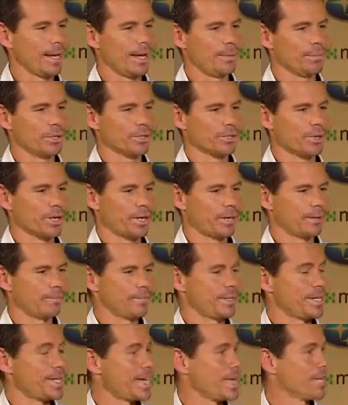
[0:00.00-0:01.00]
because I had a
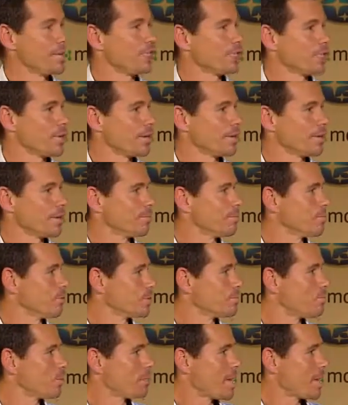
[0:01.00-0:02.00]
knee injury that
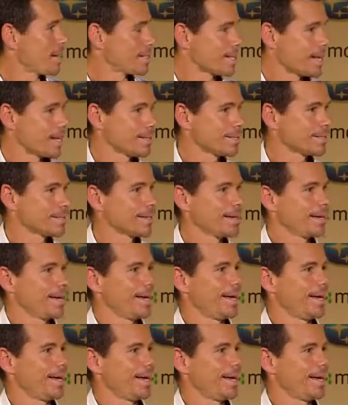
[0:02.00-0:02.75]
was putting me out of tennis.